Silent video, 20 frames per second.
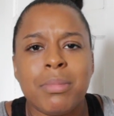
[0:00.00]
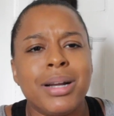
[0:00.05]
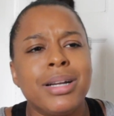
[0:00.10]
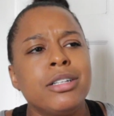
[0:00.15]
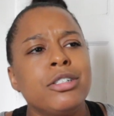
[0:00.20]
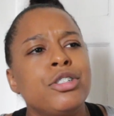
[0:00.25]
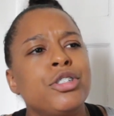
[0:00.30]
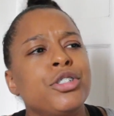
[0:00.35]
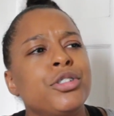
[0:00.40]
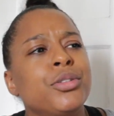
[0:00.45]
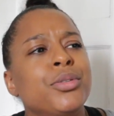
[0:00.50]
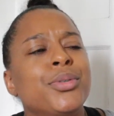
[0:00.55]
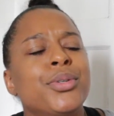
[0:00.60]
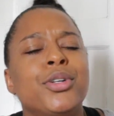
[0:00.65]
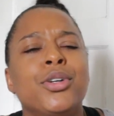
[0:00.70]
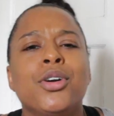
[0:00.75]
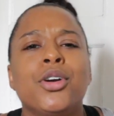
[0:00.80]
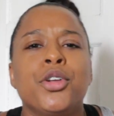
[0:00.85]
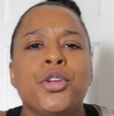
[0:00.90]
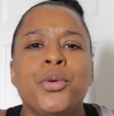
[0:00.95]
Mind you,
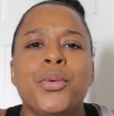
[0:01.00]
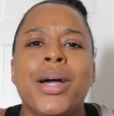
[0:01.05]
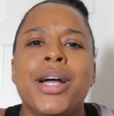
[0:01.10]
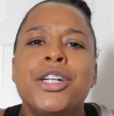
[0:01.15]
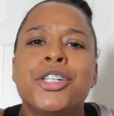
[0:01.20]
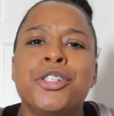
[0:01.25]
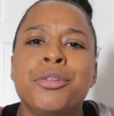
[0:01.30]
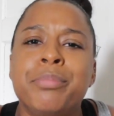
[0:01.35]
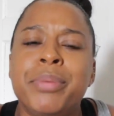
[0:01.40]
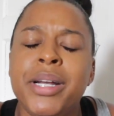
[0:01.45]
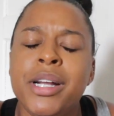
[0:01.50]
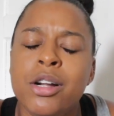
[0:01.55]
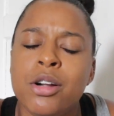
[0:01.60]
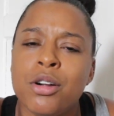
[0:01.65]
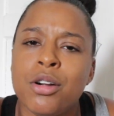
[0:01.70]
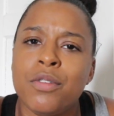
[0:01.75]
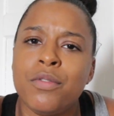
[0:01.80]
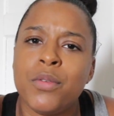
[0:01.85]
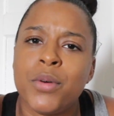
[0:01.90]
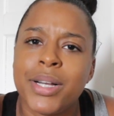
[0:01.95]
girl, you had your big
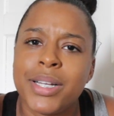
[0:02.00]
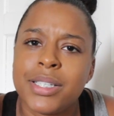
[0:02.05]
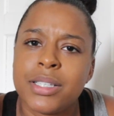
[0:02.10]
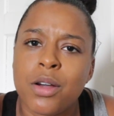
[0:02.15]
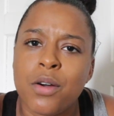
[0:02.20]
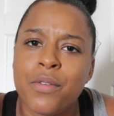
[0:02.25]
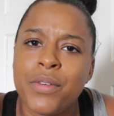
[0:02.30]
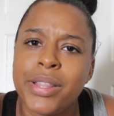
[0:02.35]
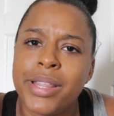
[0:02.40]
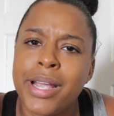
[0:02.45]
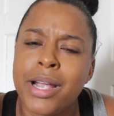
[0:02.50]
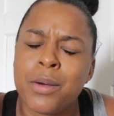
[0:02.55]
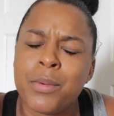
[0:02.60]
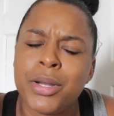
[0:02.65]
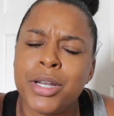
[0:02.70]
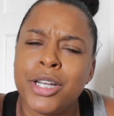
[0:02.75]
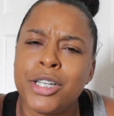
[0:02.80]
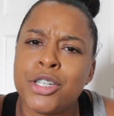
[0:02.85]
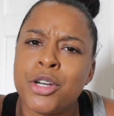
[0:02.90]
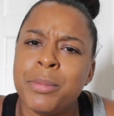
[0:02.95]
girl voice over there
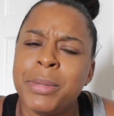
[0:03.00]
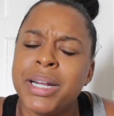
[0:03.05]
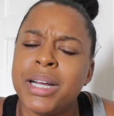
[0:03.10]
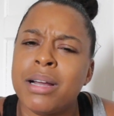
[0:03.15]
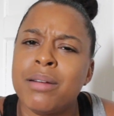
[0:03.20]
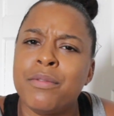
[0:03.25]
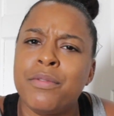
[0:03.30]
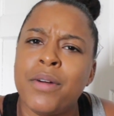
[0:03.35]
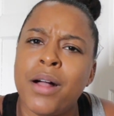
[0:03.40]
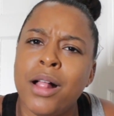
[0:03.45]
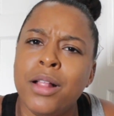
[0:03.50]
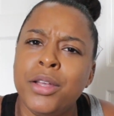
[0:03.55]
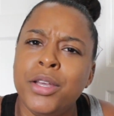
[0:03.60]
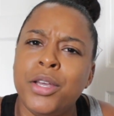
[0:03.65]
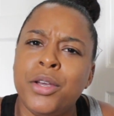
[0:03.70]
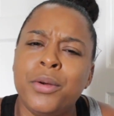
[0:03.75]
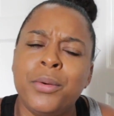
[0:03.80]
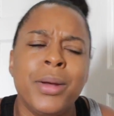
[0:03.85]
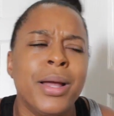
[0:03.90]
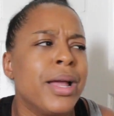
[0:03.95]
when you told me to come follow
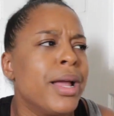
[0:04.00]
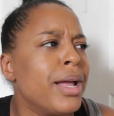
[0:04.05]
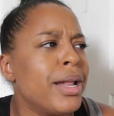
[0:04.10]
you.